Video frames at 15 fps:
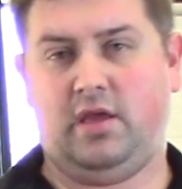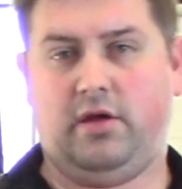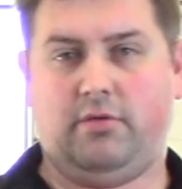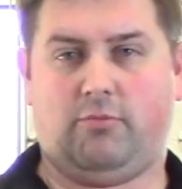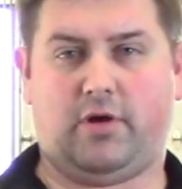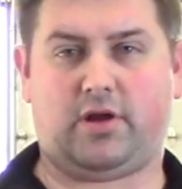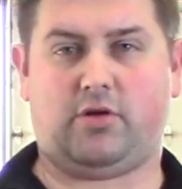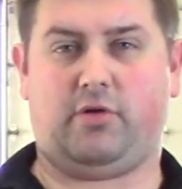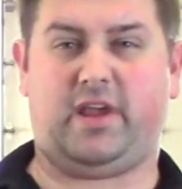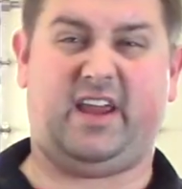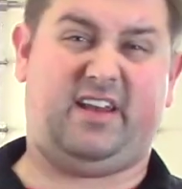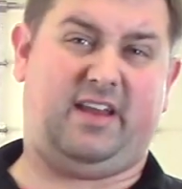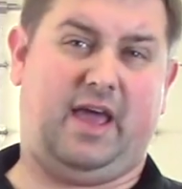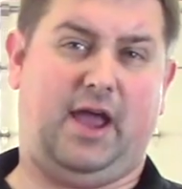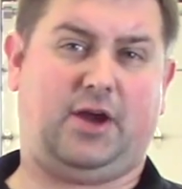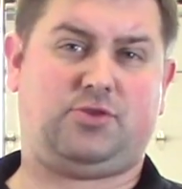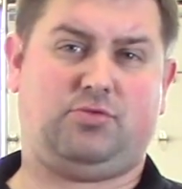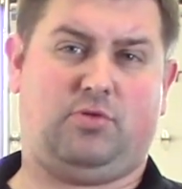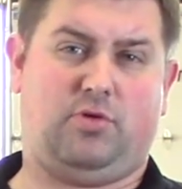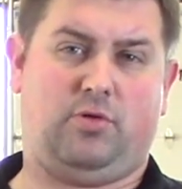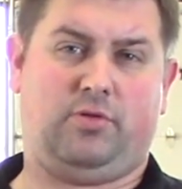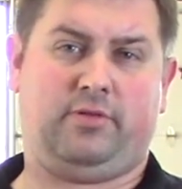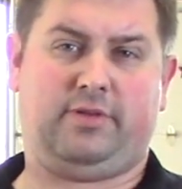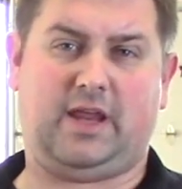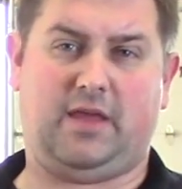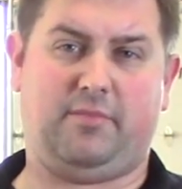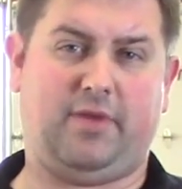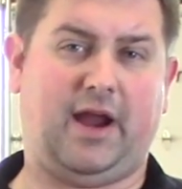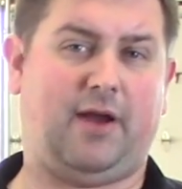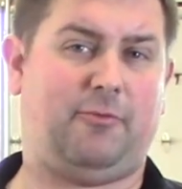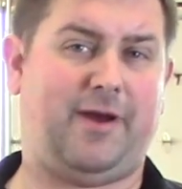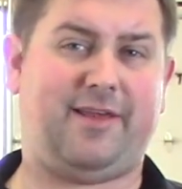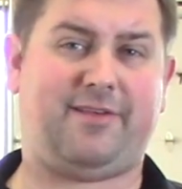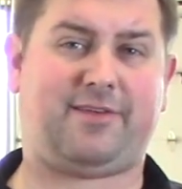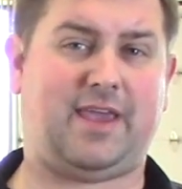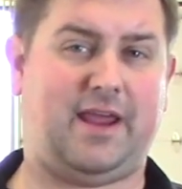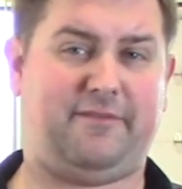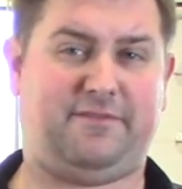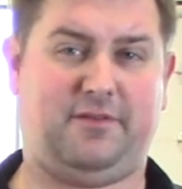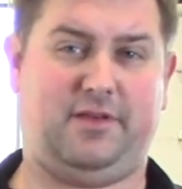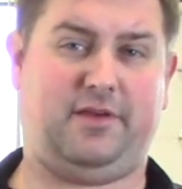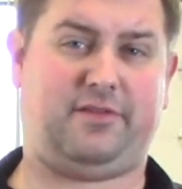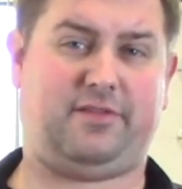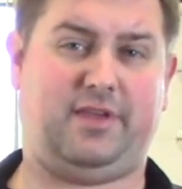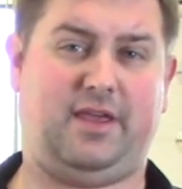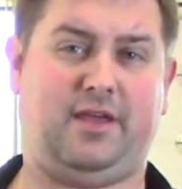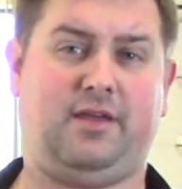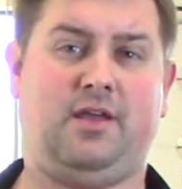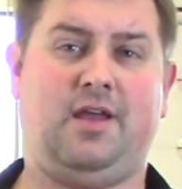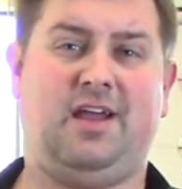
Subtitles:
want to go get an actual name brand wastegate for this thing